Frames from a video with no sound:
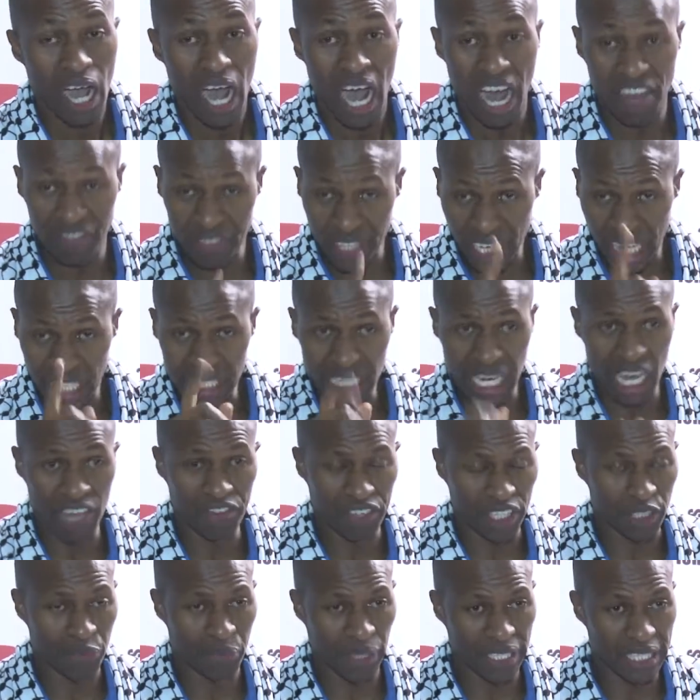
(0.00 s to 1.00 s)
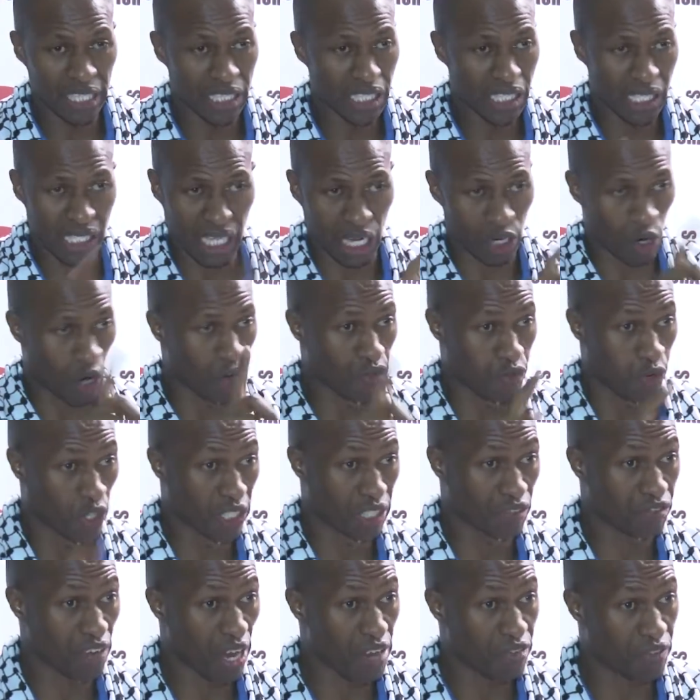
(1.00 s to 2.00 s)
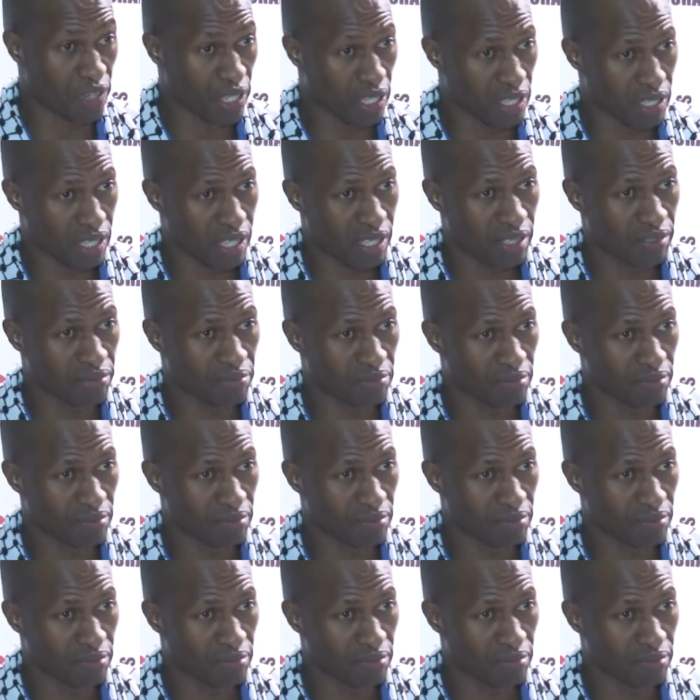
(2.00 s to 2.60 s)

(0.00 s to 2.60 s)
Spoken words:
Africa's life expectancy is around 45 years.